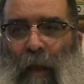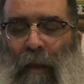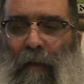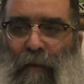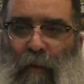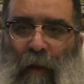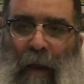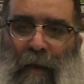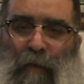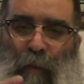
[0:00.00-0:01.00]
And the
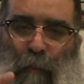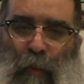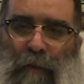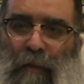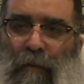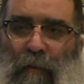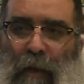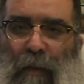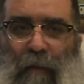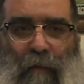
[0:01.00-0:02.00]
Torah is what puts us
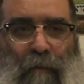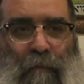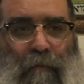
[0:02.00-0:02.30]
together.